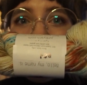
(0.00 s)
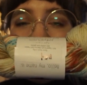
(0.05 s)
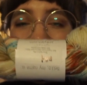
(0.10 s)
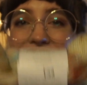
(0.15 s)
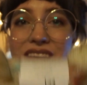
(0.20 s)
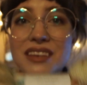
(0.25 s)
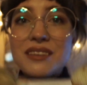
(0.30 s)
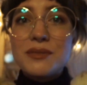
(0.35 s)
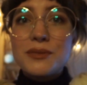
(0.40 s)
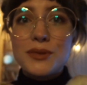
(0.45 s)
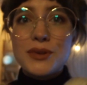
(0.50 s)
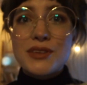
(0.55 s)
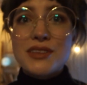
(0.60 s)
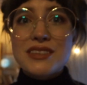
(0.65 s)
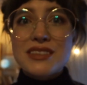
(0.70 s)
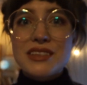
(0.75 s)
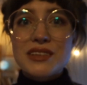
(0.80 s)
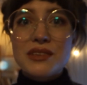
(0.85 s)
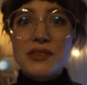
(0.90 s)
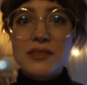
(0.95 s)
think it will
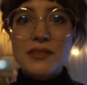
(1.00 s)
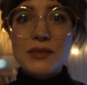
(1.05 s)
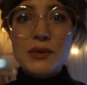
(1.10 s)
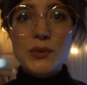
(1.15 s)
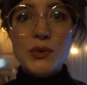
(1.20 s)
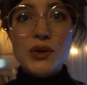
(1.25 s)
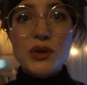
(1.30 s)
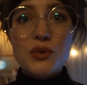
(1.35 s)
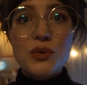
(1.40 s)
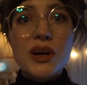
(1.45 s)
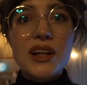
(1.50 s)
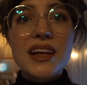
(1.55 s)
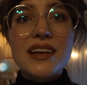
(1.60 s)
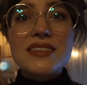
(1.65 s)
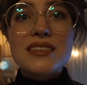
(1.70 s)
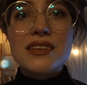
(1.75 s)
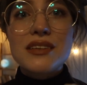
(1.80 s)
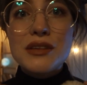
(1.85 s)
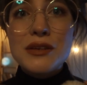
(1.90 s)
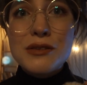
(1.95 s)
still work well as
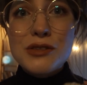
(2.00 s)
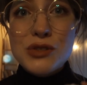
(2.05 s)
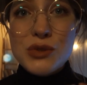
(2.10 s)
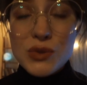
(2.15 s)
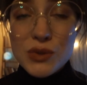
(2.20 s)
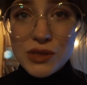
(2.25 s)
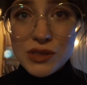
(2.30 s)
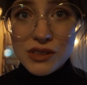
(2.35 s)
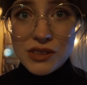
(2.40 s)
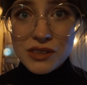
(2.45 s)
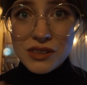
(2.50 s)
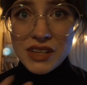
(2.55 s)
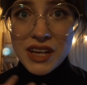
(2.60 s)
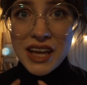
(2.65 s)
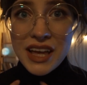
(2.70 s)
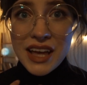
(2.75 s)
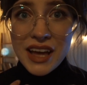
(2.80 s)
a neutral